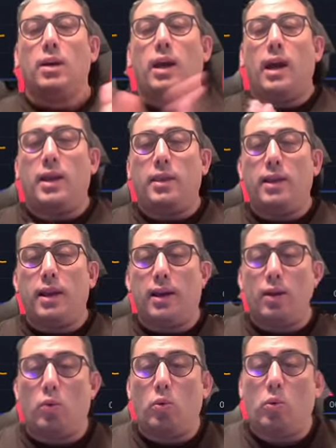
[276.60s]
And
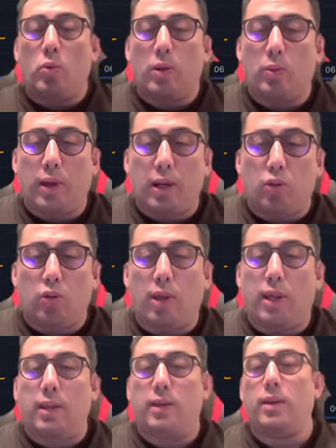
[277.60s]
now what we are
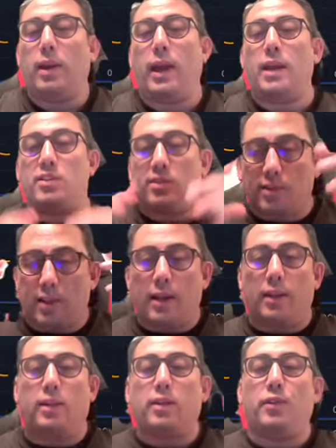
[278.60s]
doing is
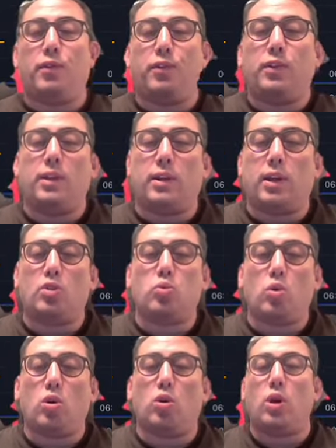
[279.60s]
standard in 15 days
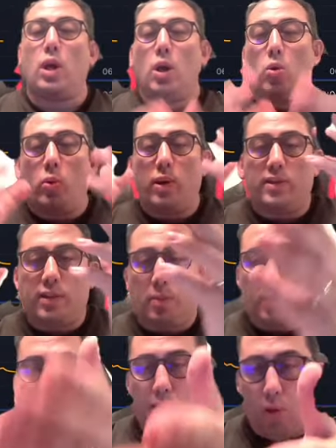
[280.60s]
work. We see
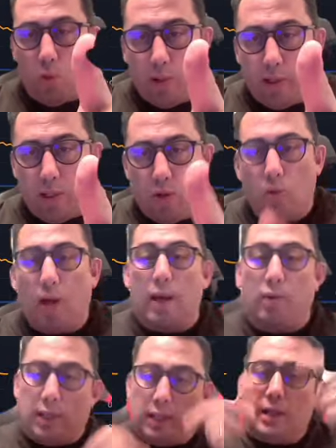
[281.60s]
Bitcoin value.
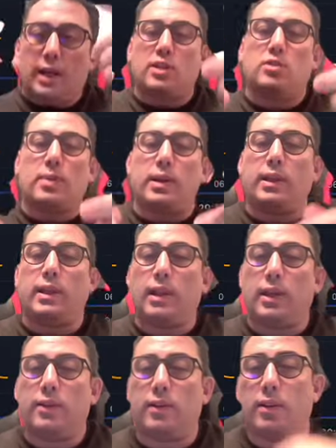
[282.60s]
I will analyze the market
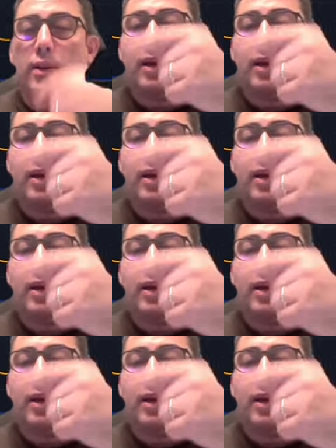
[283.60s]
later,